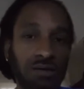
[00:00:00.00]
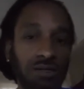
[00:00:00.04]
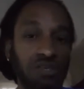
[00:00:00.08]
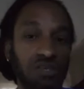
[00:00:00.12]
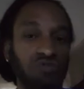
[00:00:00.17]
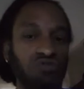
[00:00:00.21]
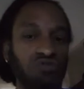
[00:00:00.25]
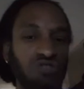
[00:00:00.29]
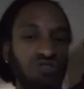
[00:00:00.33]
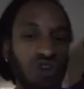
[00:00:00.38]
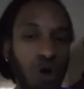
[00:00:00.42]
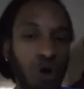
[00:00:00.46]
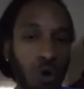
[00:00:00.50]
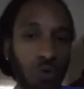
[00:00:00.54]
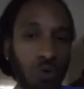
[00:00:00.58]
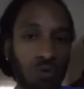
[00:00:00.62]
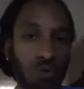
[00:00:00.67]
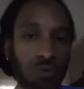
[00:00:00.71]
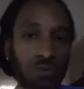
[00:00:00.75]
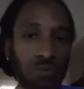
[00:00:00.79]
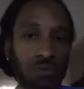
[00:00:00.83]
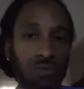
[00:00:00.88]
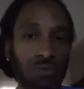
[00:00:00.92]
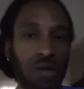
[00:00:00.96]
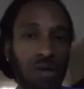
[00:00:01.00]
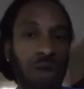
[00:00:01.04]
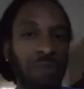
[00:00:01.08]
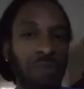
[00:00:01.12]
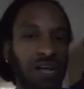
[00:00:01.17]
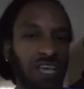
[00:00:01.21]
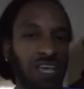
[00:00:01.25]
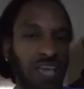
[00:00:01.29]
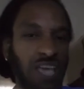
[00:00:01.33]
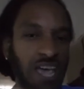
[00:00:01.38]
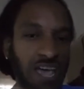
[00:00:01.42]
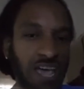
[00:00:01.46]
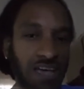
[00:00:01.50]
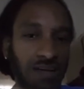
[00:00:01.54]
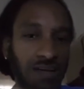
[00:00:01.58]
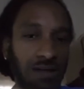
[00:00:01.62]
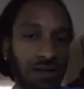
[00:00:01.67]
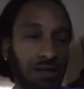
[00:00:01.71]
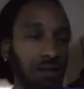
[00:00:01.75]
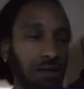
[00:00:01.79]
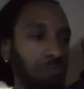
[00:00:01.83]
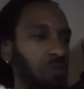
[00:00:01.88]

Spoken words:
You know I'm a king.